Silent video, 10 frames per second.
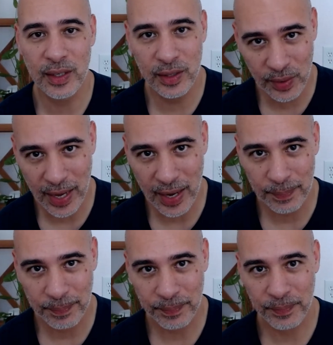do that,
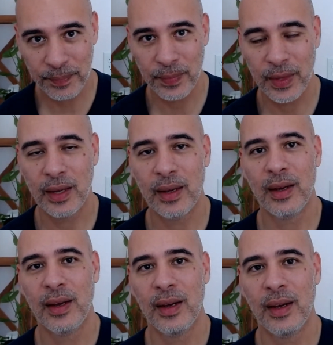
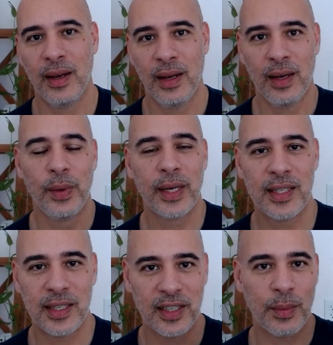we can
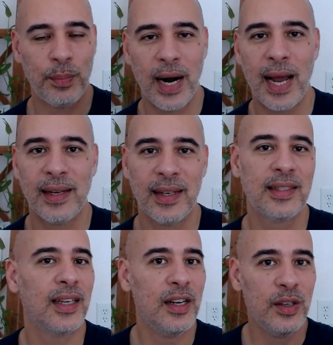start to practice
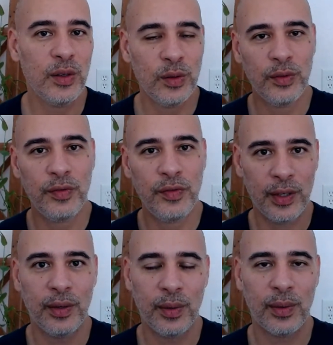a new
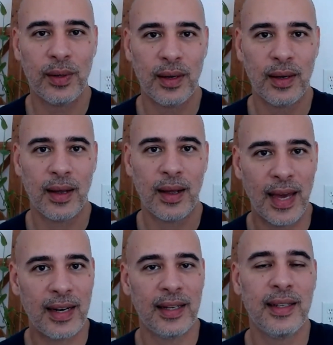view
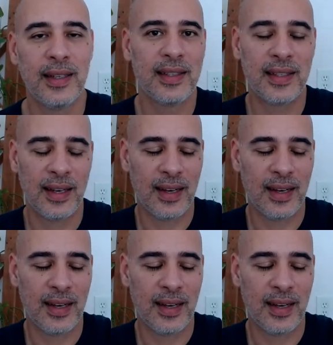that is